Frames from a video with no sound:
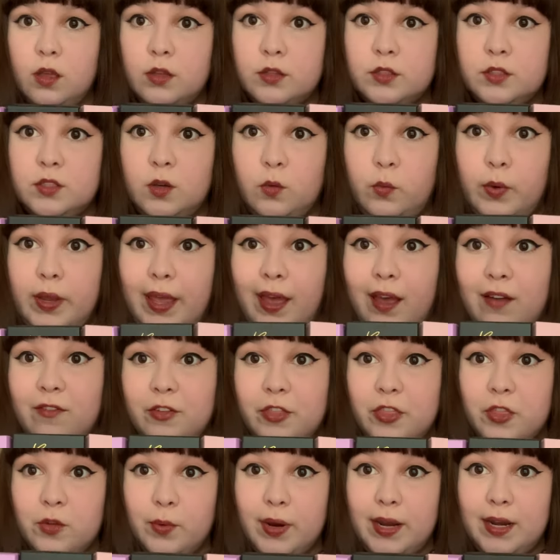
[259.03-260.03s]
So we have
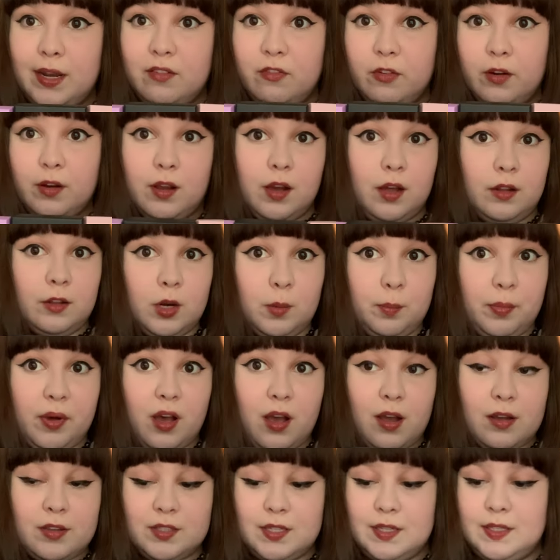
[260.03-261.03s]
three different color
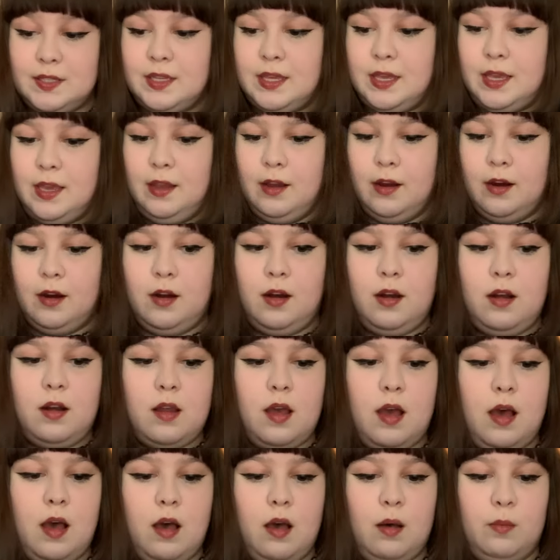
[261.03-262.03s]
boxes here,
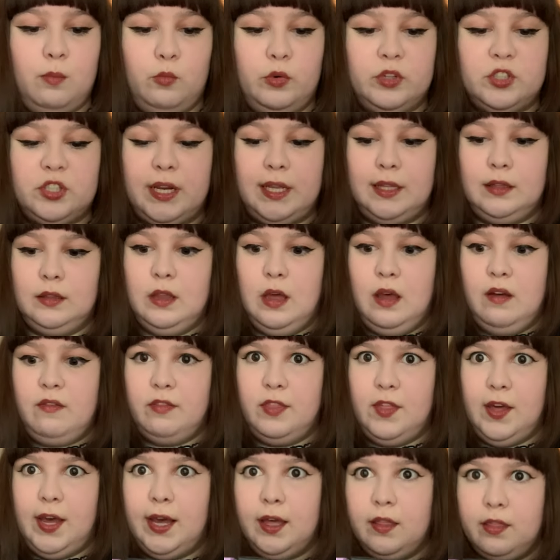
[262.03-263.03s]
um, which I love
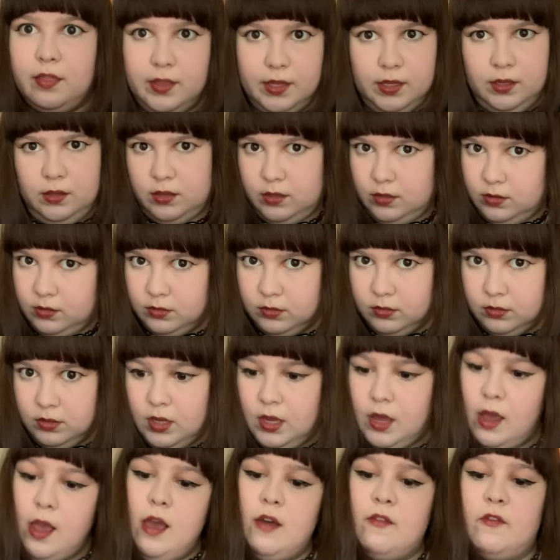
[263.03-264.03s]
that. Thank you
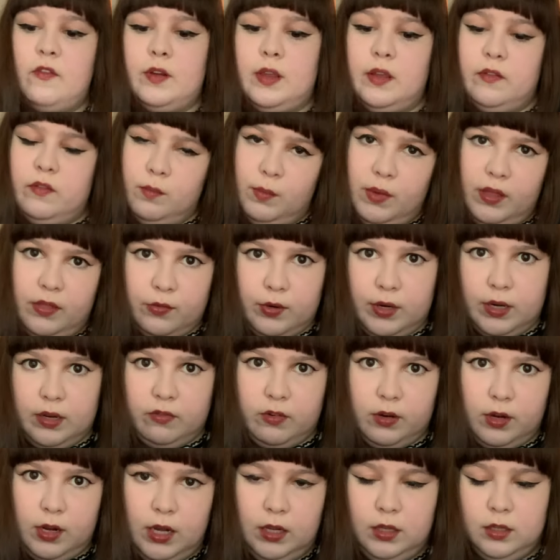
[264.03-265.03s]
for giving me three
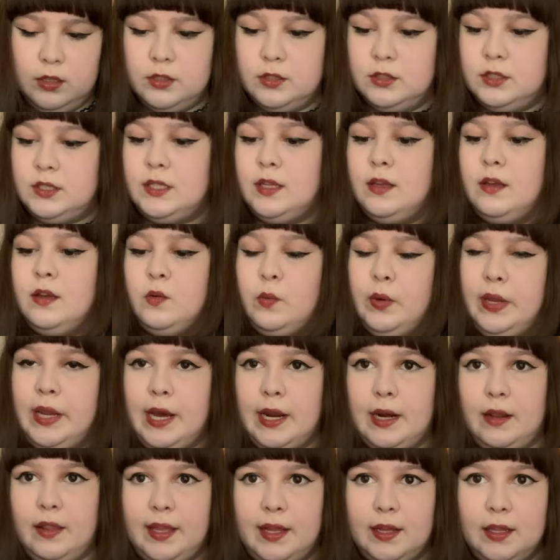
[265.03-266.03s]
different colors. We
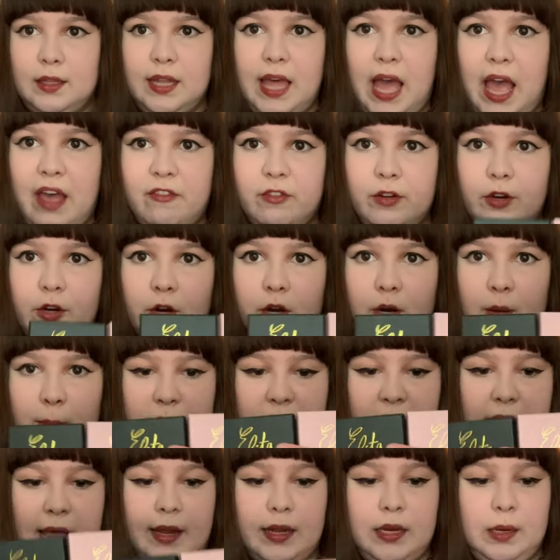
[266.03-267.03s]
got like a lavender, a
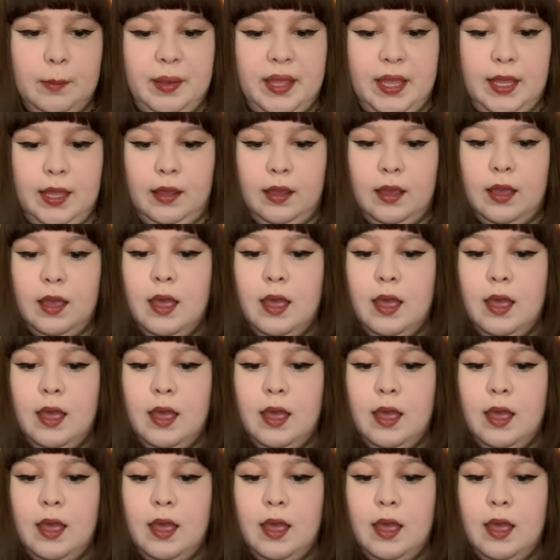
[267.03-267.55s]
black, and a pink.